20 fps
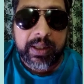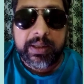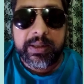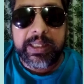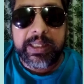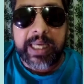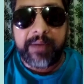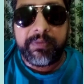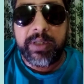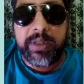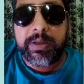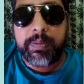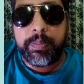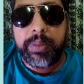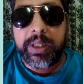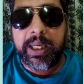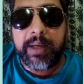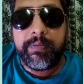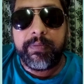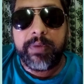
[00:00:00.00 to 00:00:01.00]
deviant
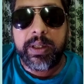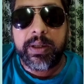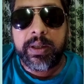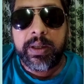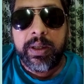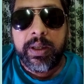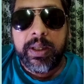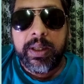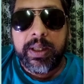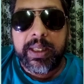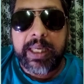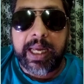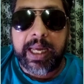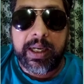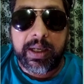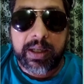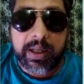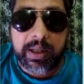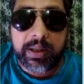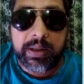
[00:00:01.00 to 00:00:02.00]
behavior, can
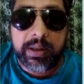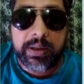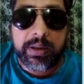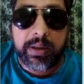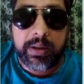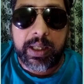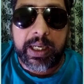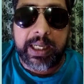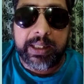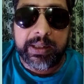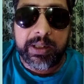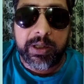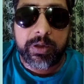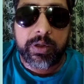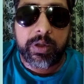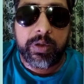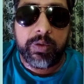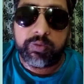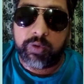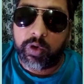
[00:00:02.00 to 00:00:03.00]
occur either
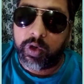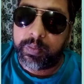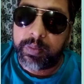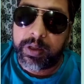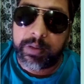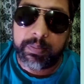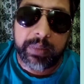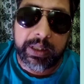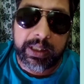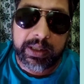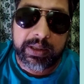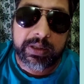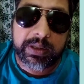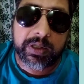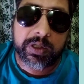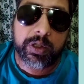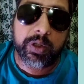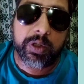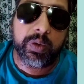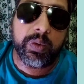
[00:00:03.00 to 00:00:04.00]
through formal means,
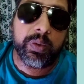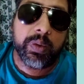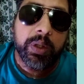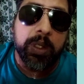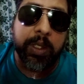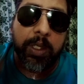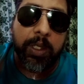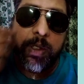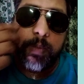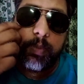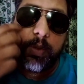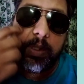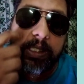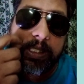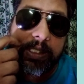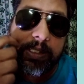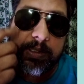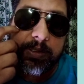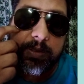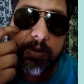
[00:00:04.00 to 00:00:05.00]
through
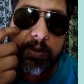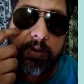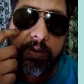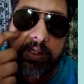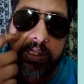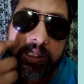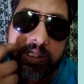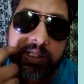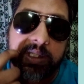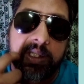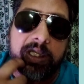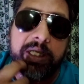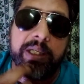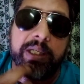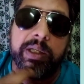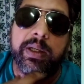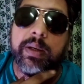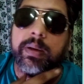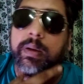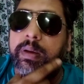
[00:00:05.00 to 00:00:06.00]
police,
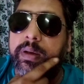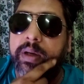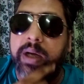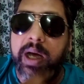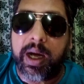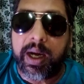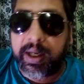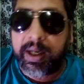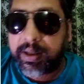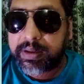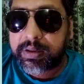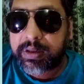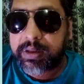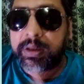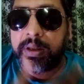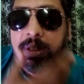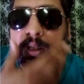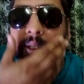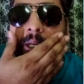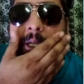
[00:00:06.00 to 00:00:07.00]
judiciary, guards,
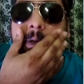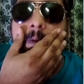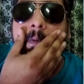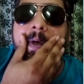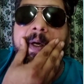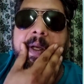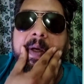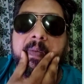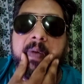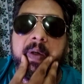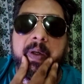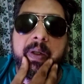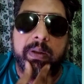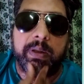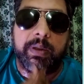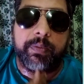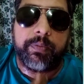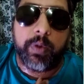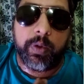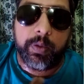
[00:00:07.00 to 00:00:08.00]
whatever
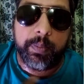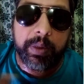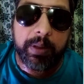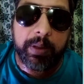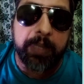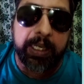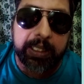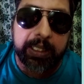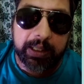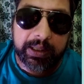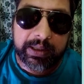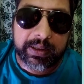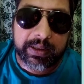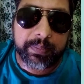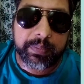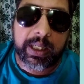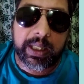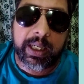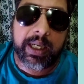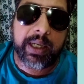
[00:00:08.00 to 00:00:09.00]
the formal
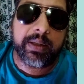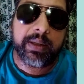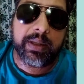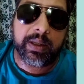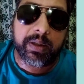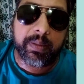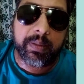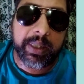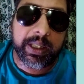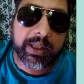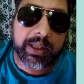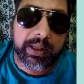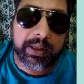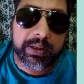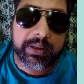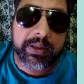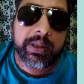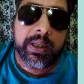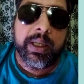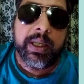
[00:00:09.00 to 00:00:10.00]
mechanisms are, the
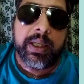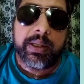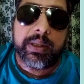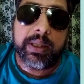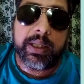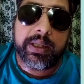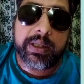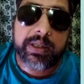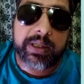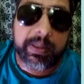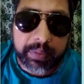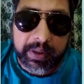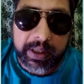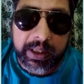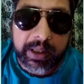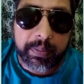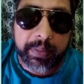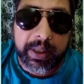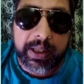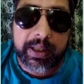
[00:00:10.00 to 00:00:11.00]
committees, the disciplinary
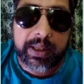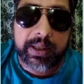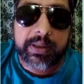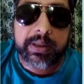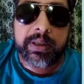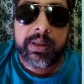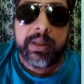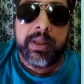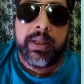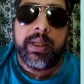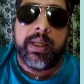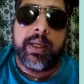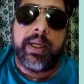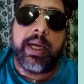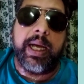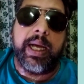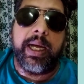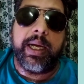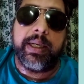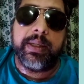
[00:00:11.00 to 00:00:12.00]
committees,
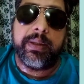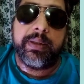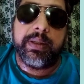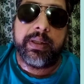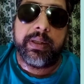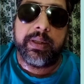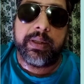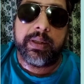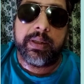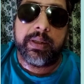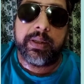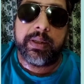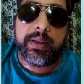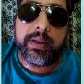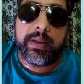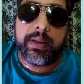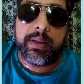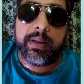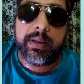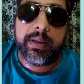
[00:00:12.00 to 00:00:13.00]
and
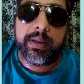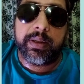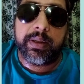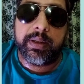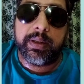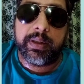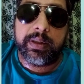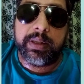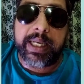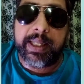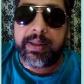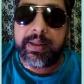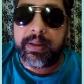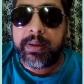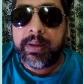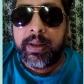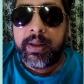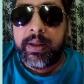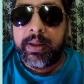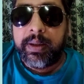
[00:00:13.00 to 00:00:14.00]

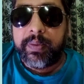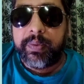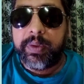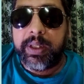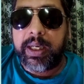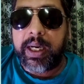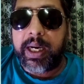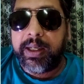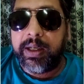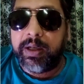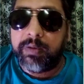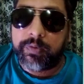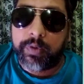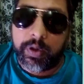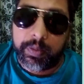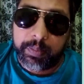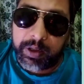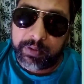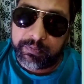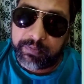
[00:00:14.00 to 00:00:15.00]
then there are
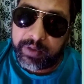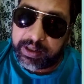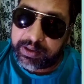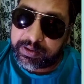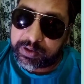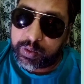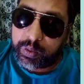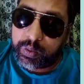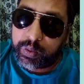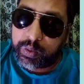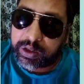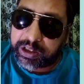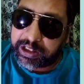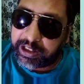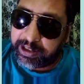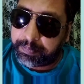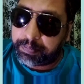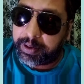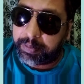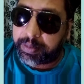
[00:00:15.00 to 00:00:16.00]
informal ways to
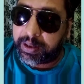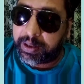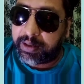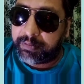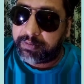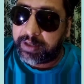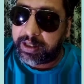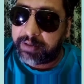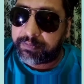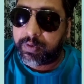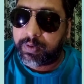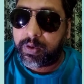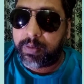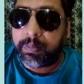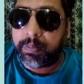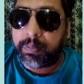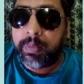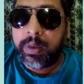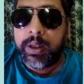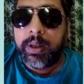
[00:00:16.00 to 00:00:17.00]
keep people away
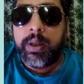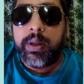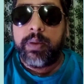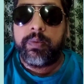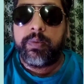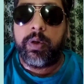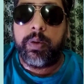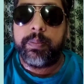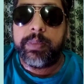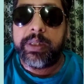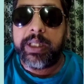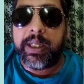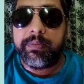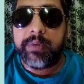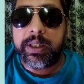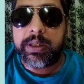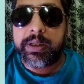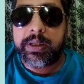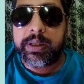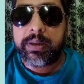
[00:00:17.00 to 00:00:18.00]
from
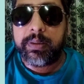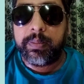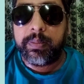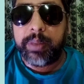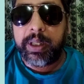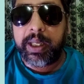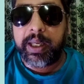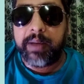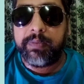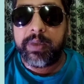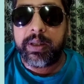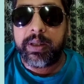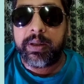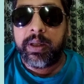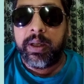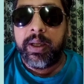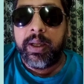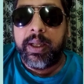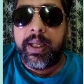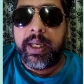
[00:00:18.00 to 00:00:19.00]
deviant behavior,
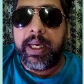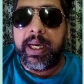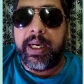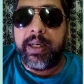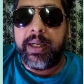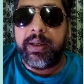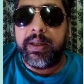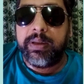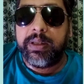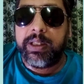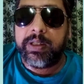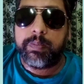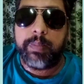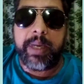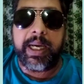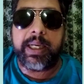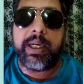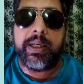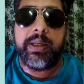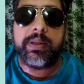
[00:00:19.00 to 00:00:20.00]
and these
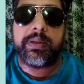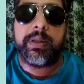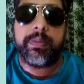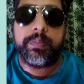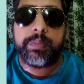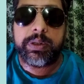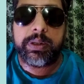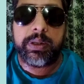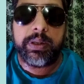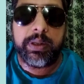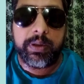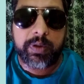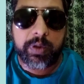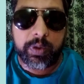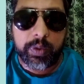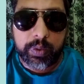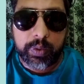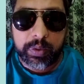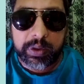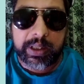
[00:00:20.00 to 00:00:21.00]
mechanisms
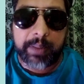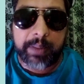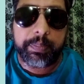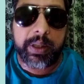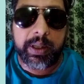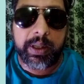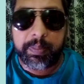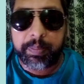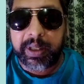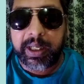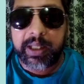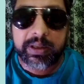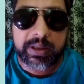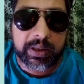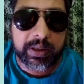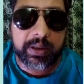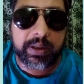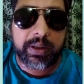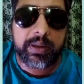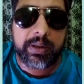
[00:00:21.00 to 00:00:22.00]
include the peer
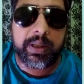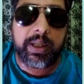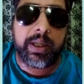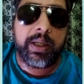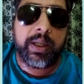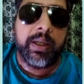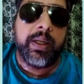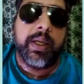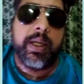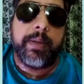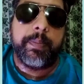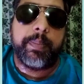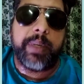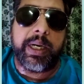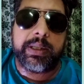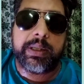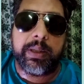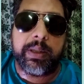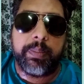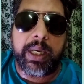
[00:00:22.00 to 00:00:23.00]
pressure, the
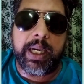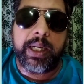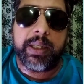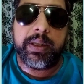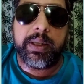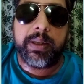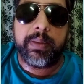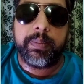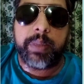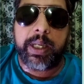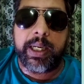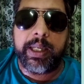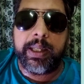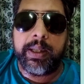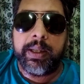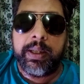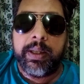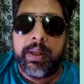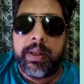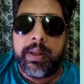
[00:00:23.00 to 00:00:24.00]
pressure by